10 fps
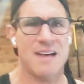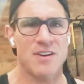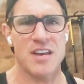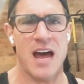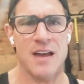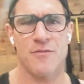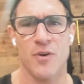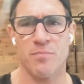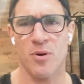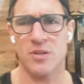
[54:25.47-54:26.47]
have a
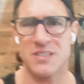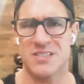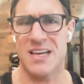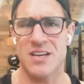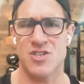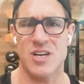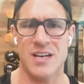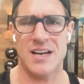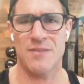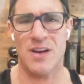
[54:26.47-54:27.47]
9-foot pulley
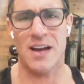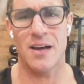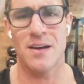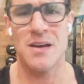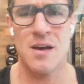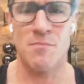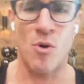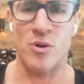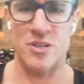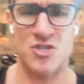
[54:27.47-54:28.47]
station. I've got a
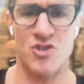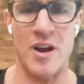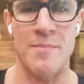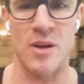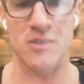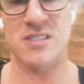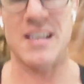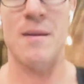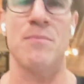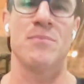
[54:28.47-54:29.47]
motorless treadmill,
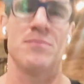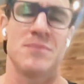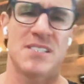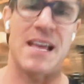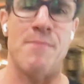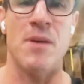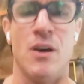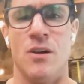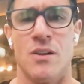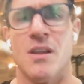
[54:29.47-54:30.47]
step
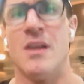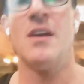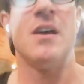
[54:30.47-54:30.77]
mill,